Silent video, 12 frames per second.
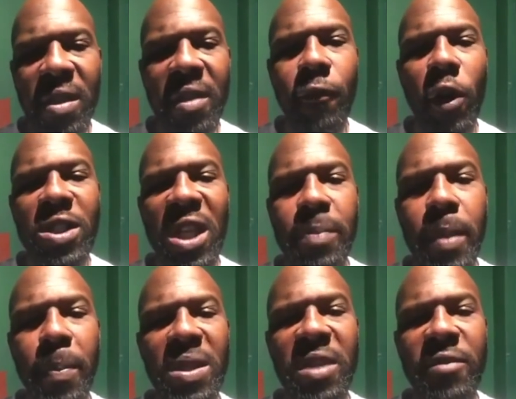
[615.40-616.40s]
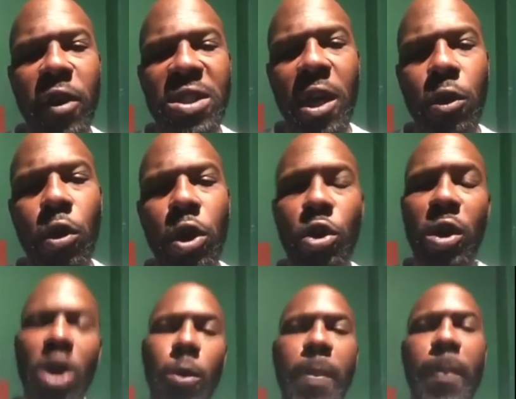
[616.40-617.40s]
voice of the people is the voice of God. They go
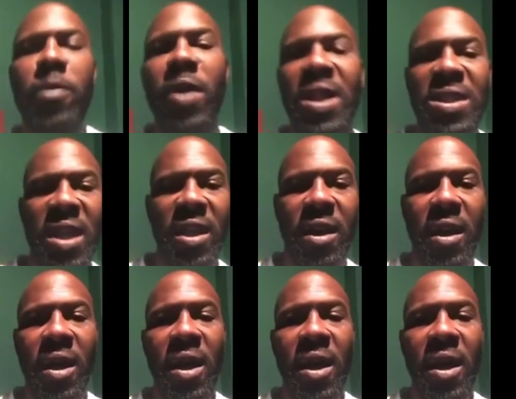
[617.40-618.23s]
hear what people really think.